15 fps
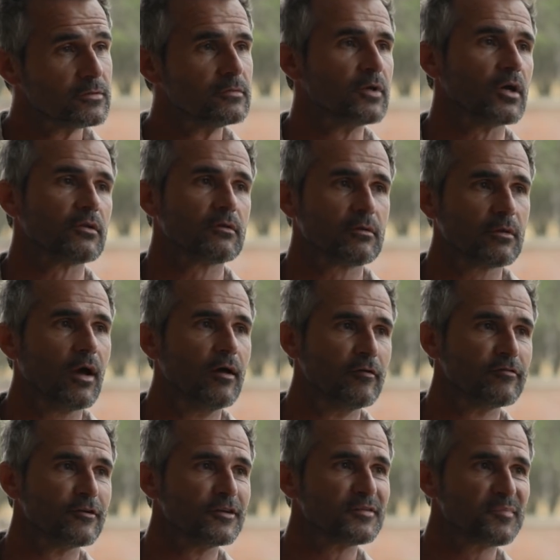Not
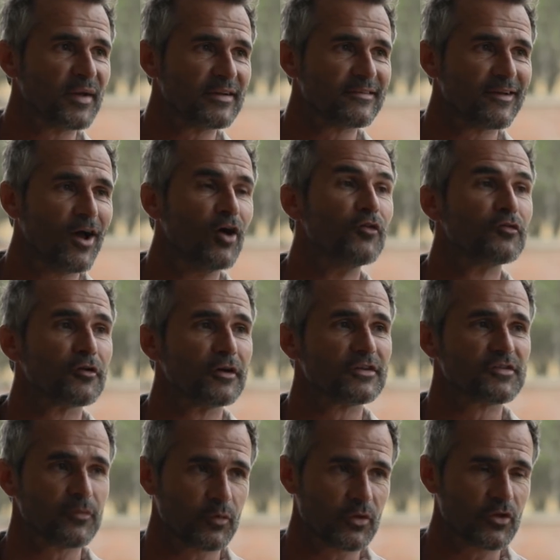over it, but over
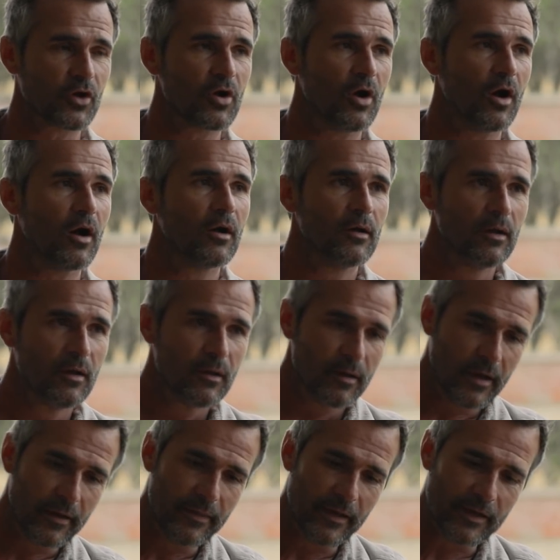it with the car
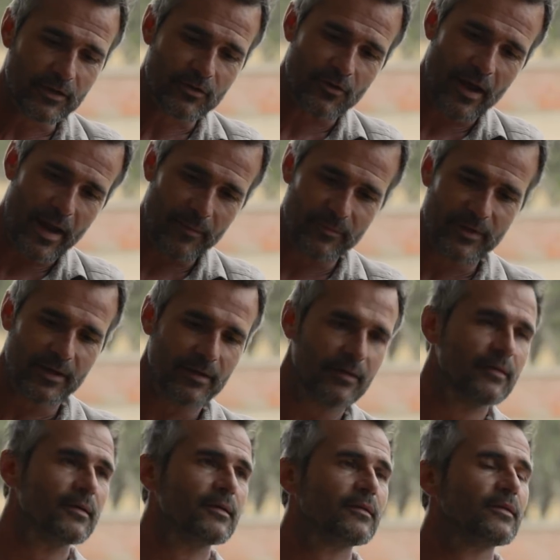and then grabbed the,
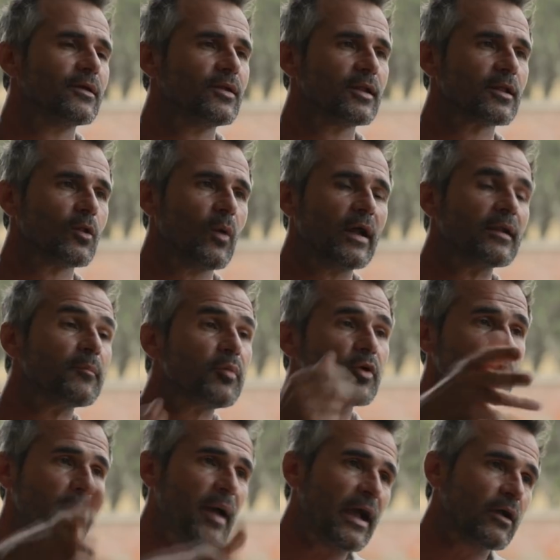the little one and
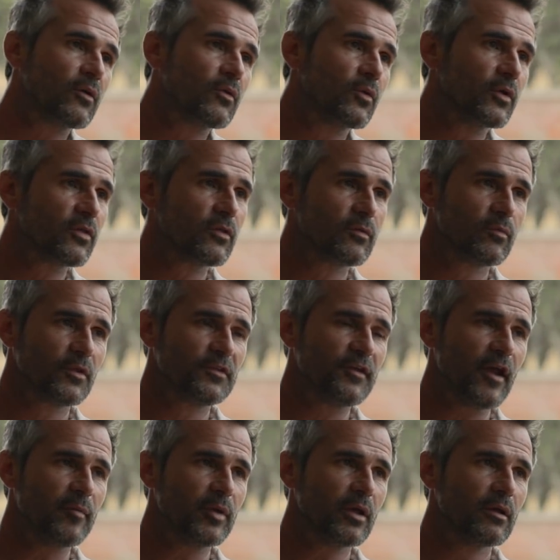put it back with, with Tabby.